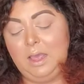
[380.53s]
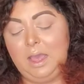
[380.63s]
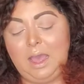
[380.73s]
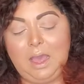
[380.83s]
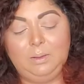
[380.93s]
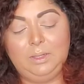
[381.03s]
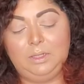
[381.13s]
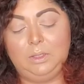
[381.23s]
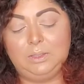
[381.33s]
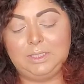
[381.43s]
how it
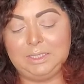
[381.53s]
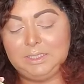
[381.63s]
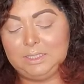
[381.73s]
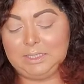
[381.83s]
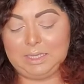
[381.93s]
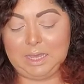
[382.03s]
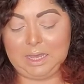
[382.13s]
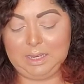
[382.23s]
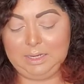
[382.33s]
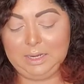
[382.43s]
looks
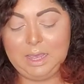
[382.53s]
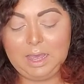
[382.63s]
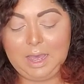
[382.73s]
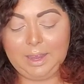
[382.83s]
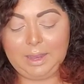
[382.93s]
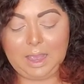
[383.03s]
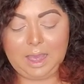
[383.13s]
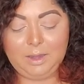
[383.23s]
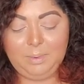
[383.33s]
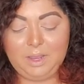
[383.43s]
inside. I got
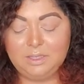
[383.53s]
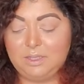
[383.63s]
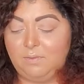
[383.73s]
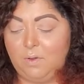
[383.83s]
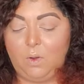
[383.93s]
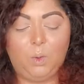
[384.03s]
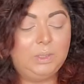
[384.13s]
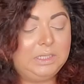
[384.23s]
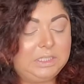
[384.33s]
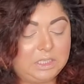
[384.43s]
it because of all
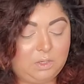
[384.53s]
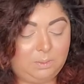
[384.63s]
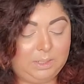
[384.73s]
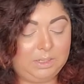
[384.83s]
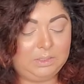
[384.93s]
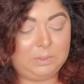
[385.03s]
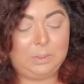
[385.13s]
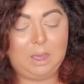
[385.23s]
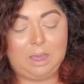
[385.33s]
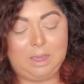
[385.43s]
these greens, you
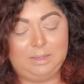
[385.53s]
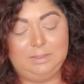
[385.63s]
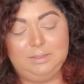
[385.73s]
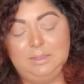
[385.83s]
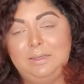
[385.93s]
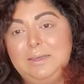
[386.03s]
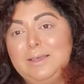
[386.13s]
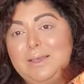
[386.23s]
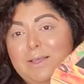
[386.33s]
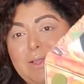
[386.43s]
guys.
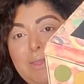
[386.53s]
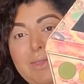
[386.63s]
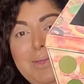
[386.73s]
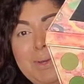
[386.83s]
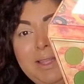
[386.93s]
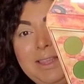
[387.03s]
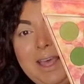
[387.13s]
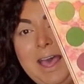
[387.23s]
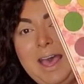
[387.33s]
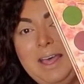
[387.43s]
Look at
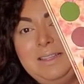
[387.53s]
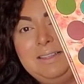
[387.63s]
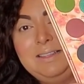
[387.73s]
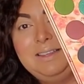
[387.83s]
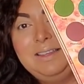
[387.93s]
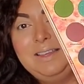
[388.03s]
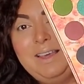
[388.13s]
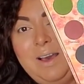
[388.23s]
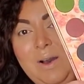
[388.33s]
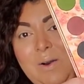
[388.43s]
that.
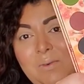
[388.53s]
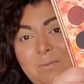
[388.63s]
Oh